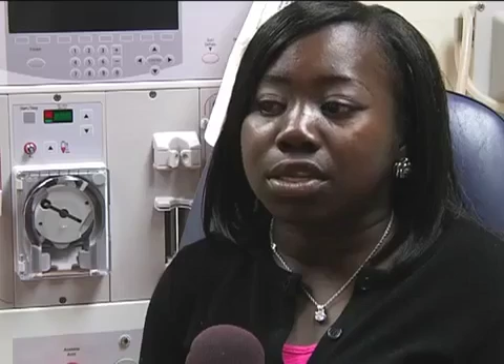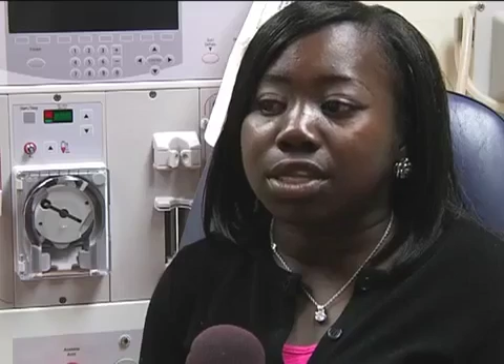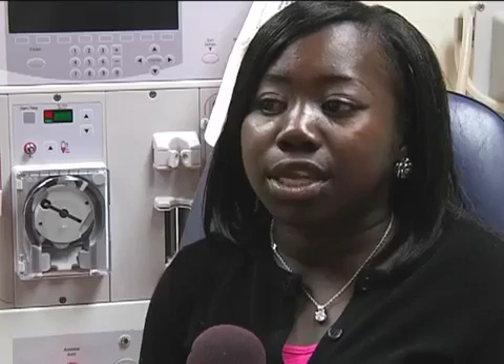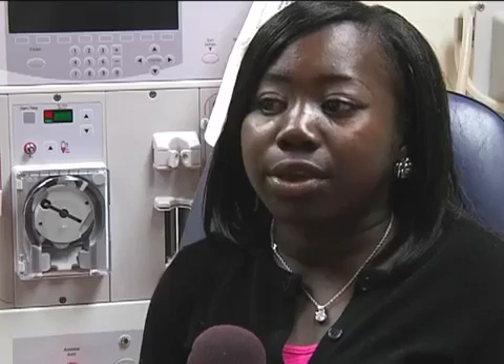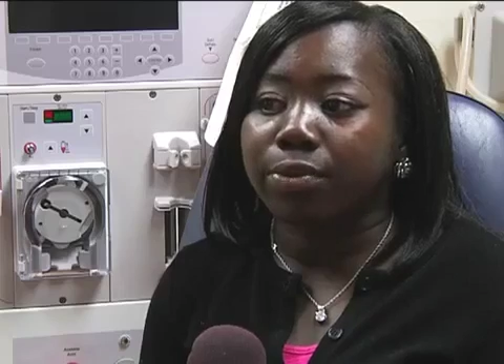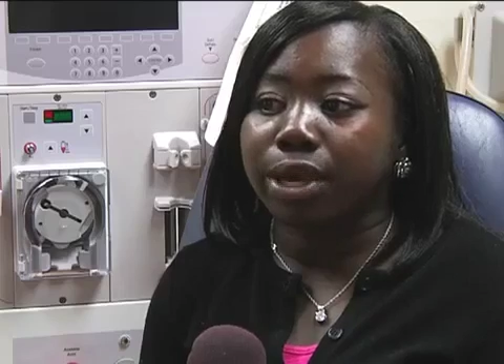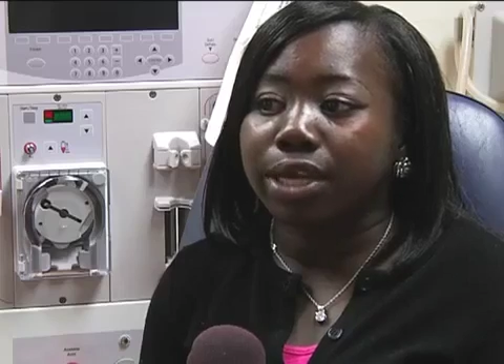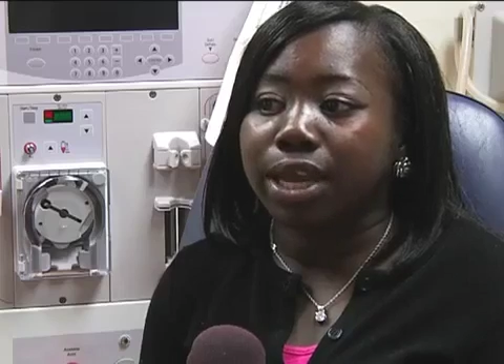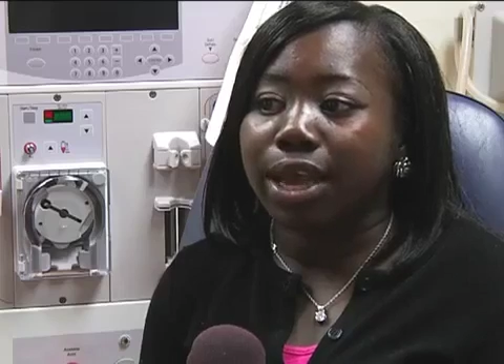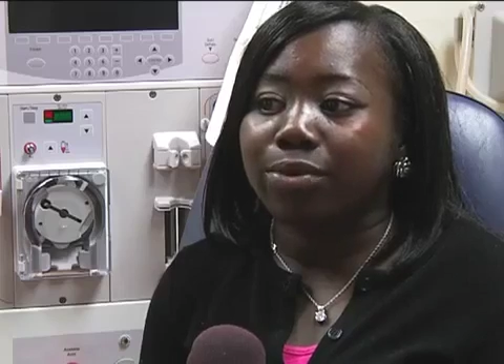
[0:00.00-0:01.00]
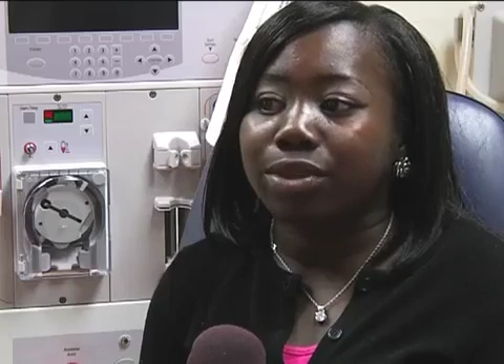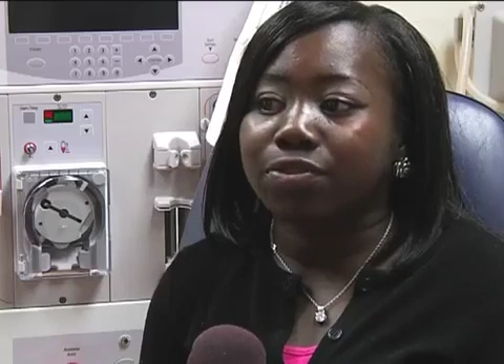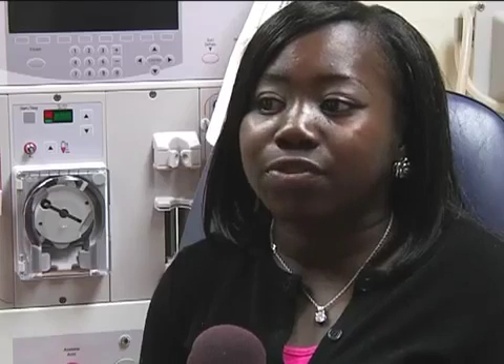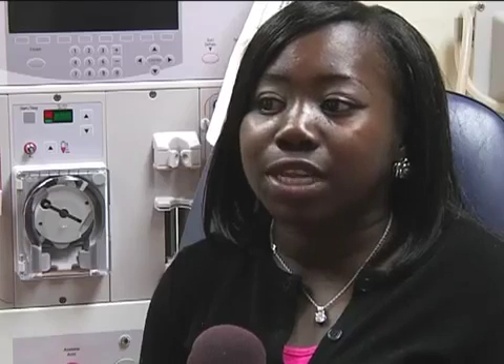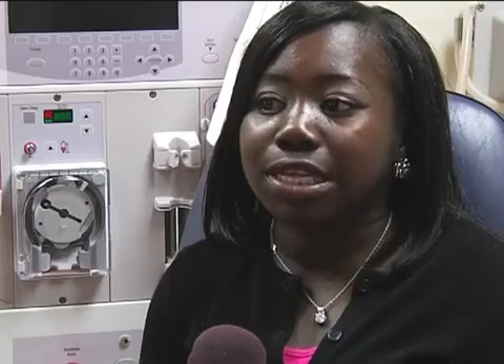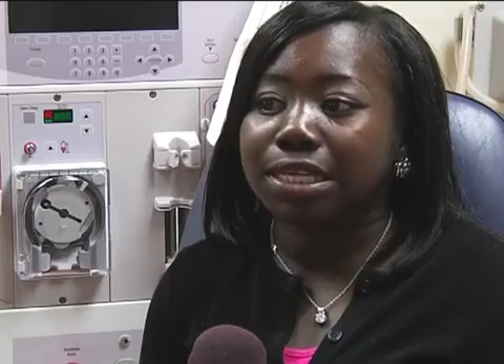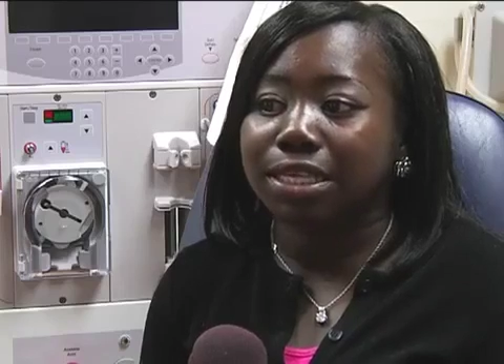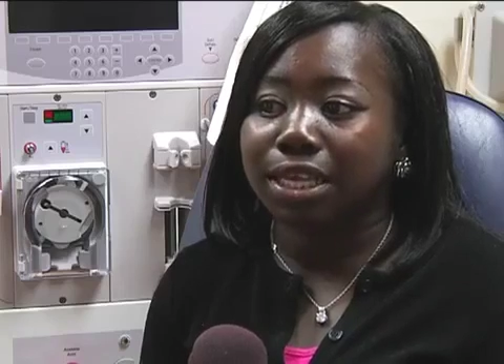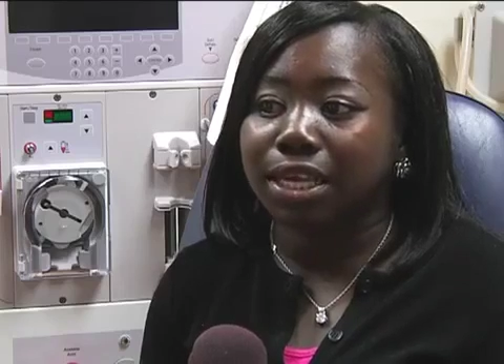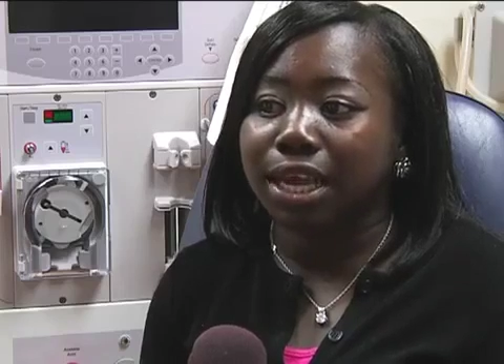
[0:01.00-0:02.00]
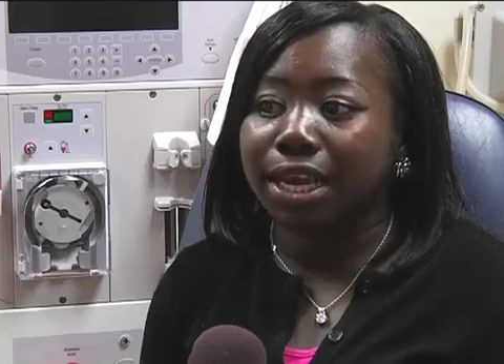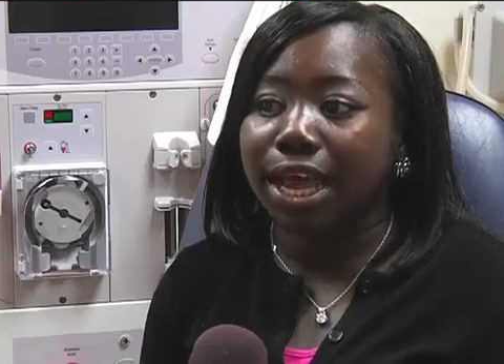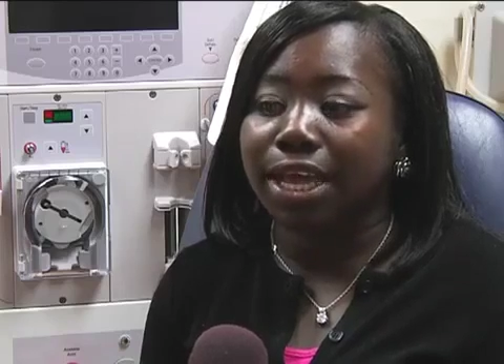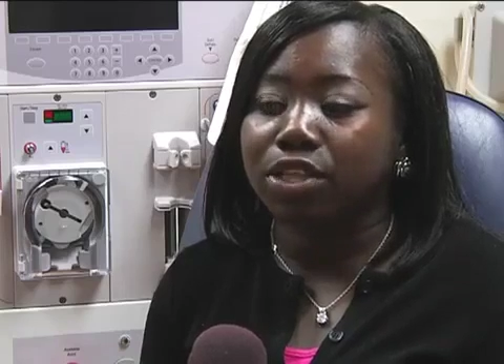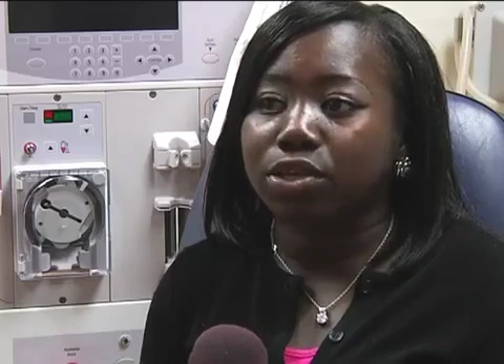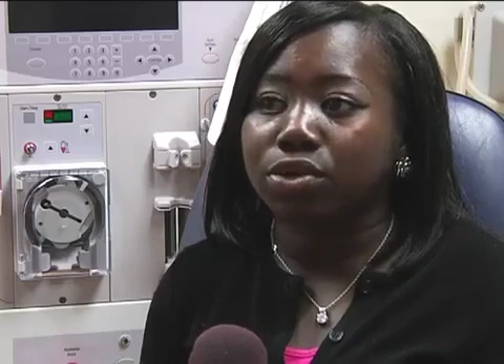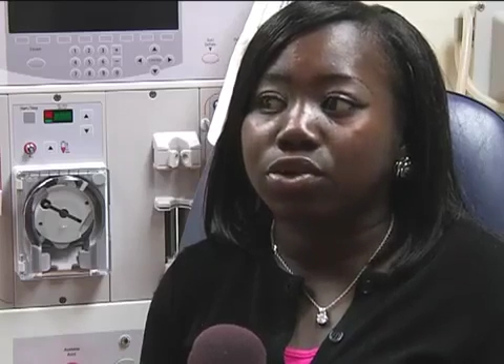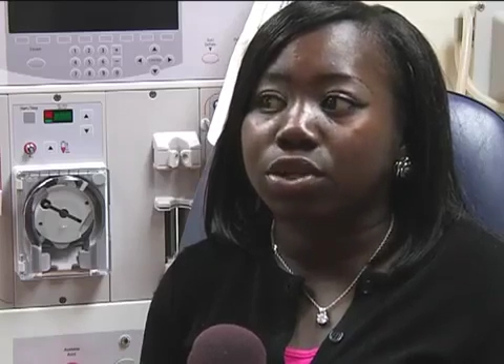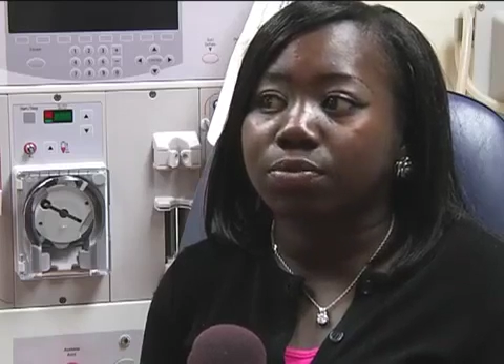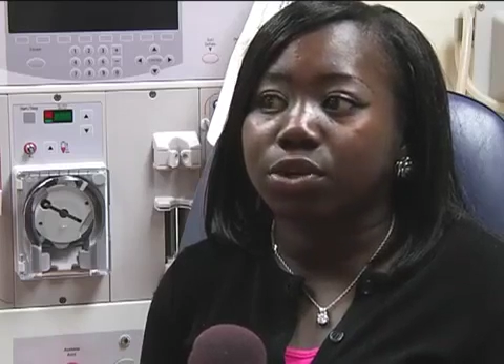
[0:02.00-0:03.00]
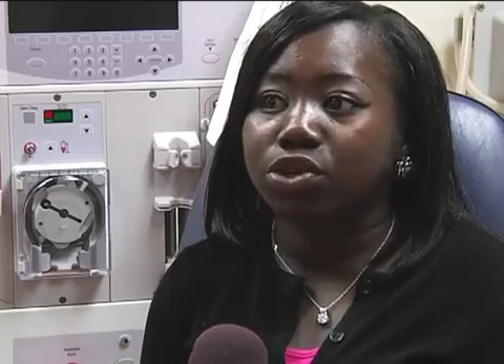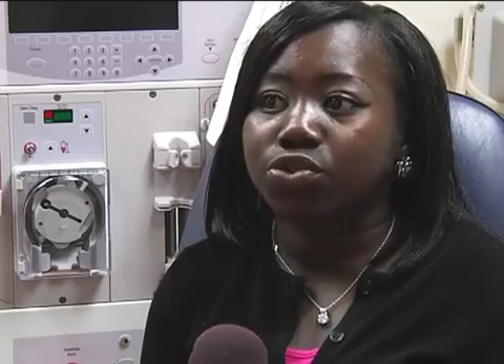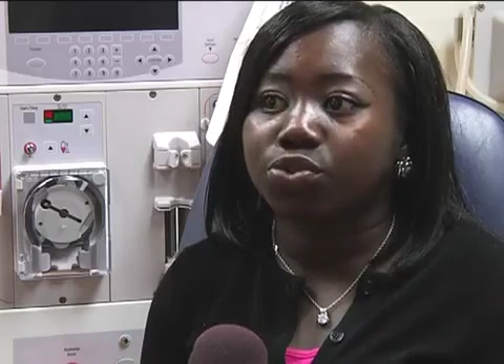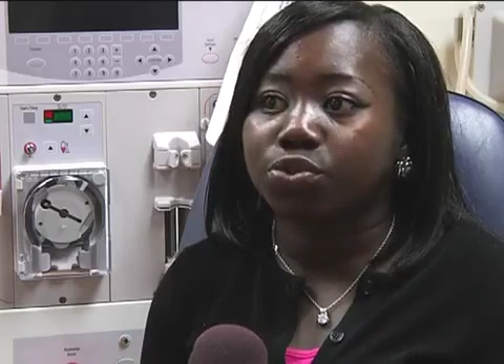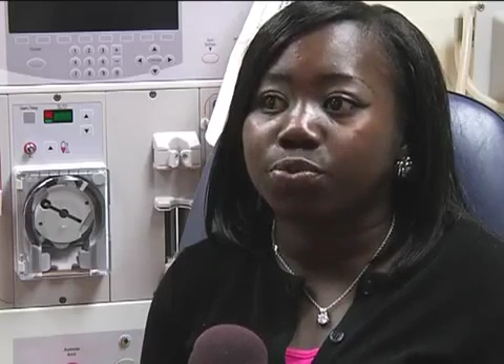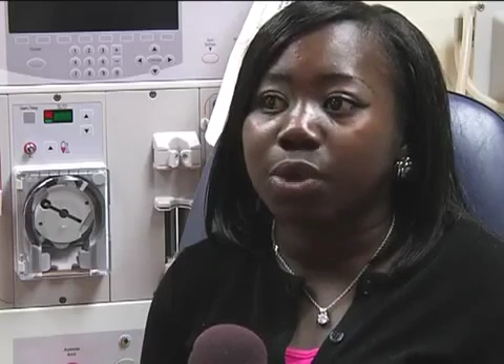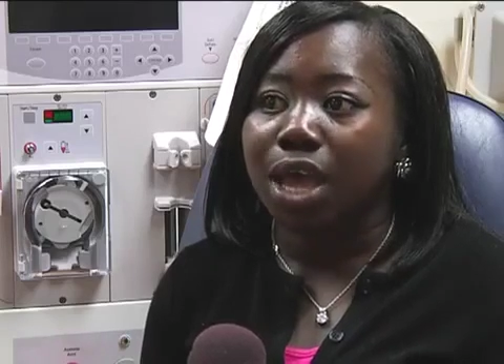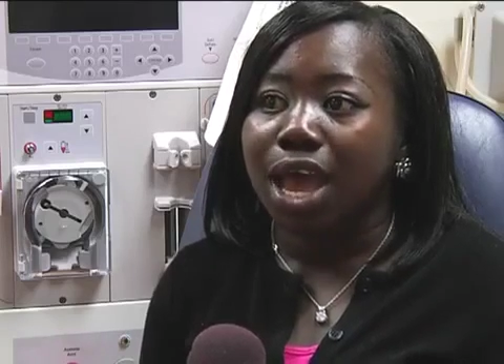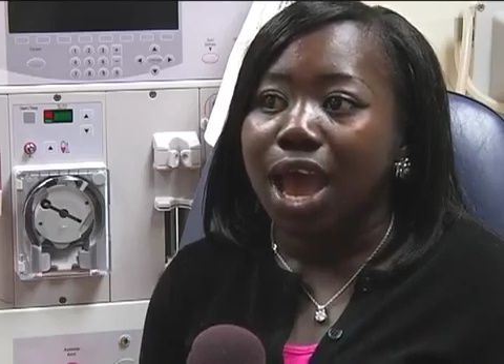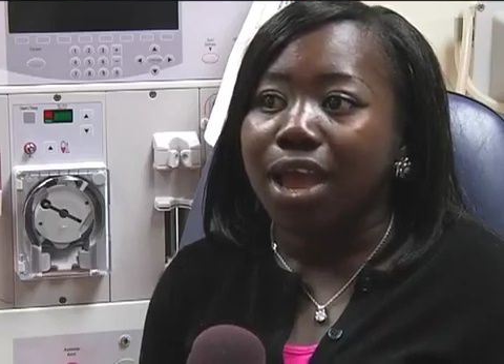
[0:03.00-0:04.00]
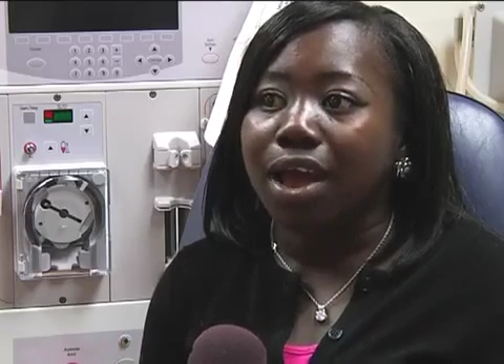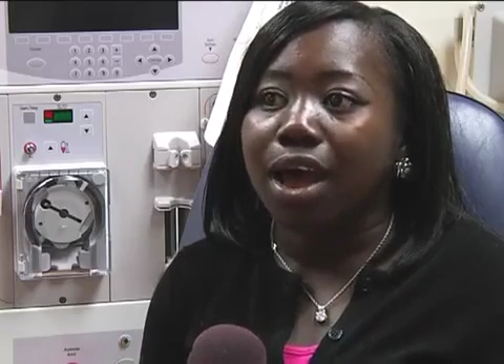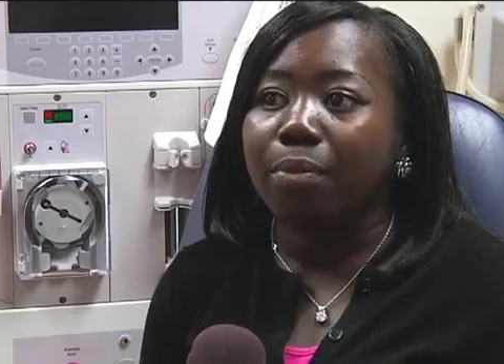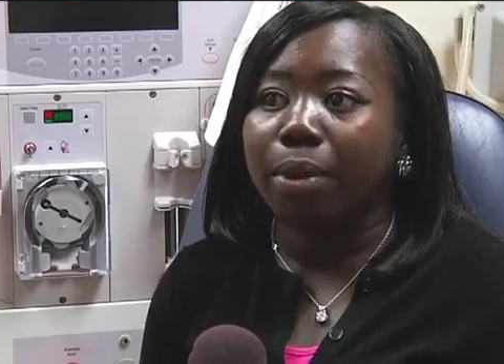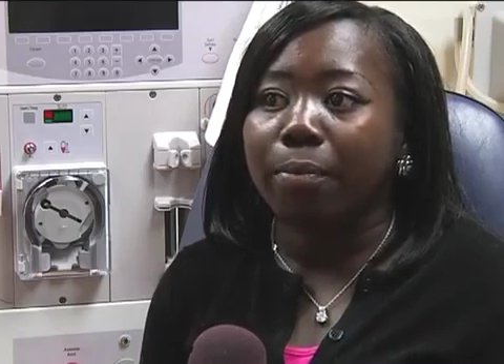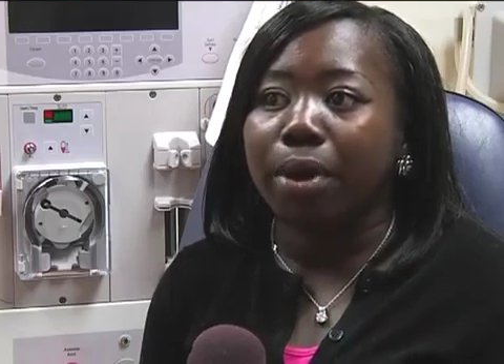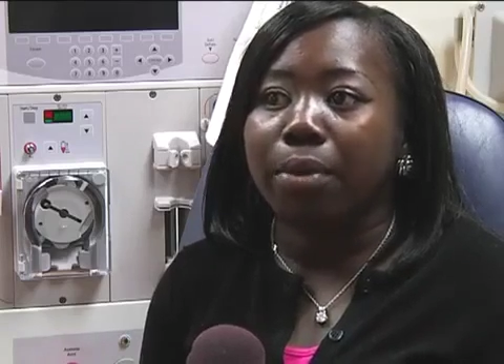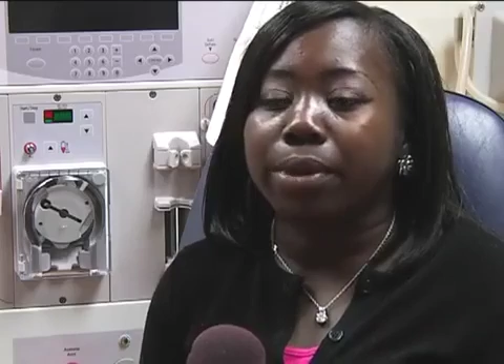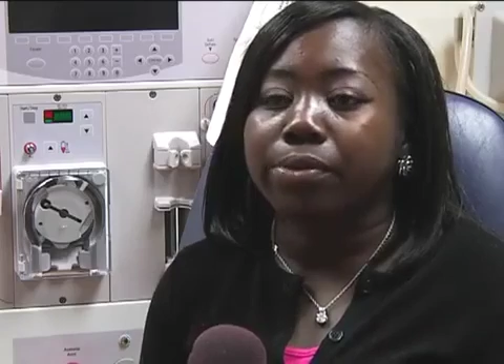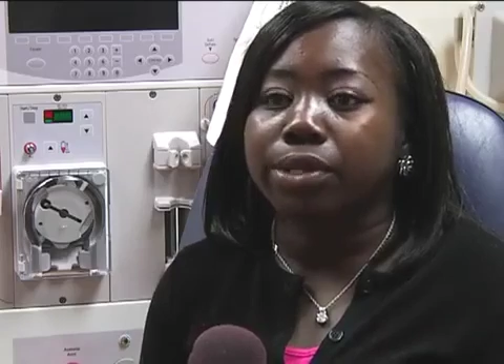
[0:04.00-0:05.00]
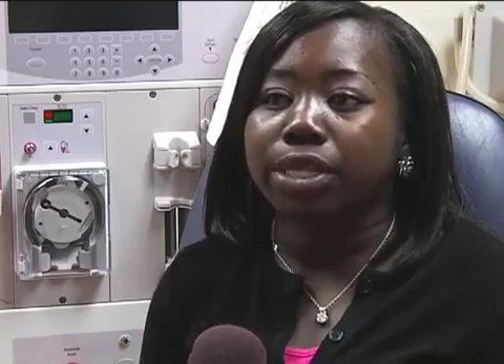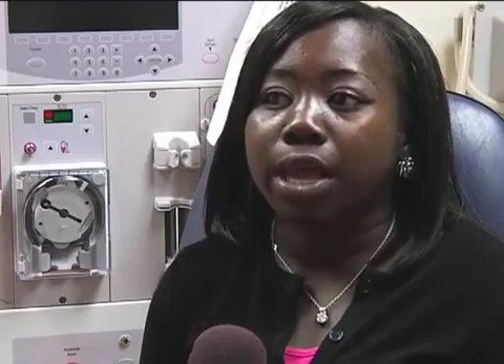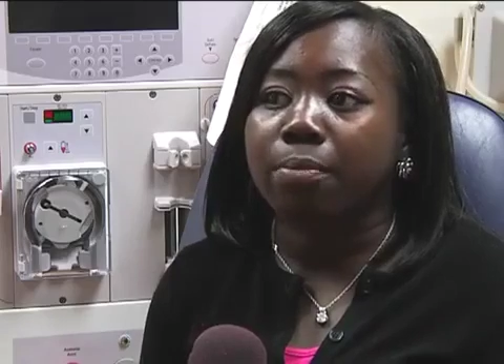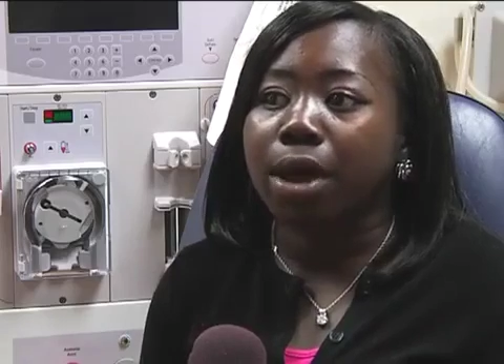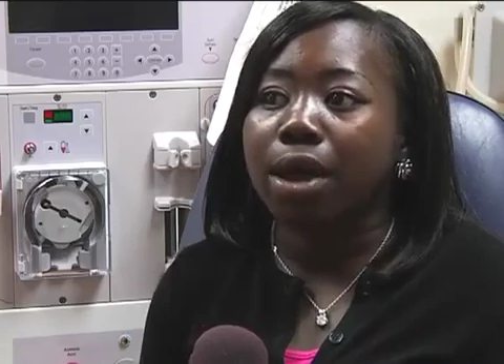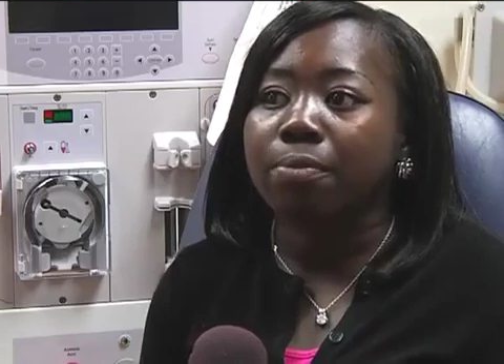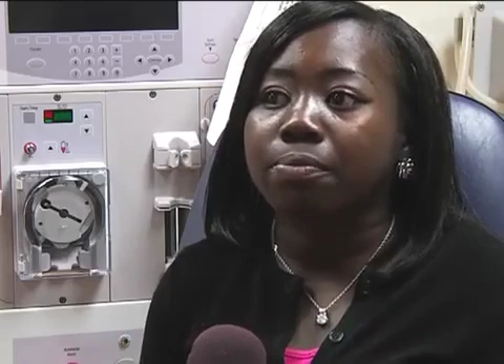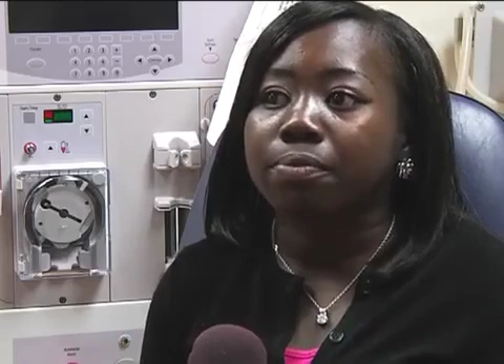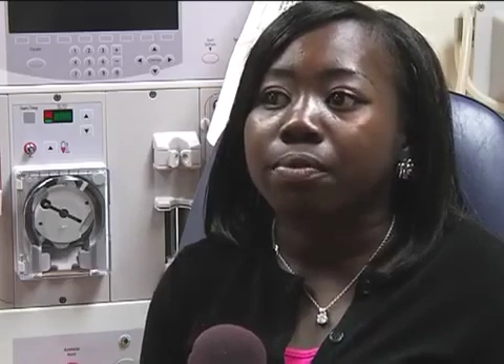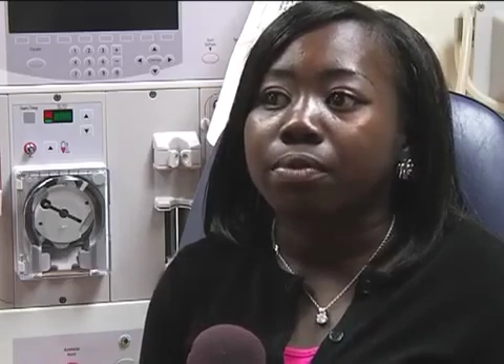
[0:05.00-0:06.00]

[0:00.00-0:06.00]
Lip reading: The day when I was feeling sick and I had to go to the emergency room, I called my mom and I was like, "Mom,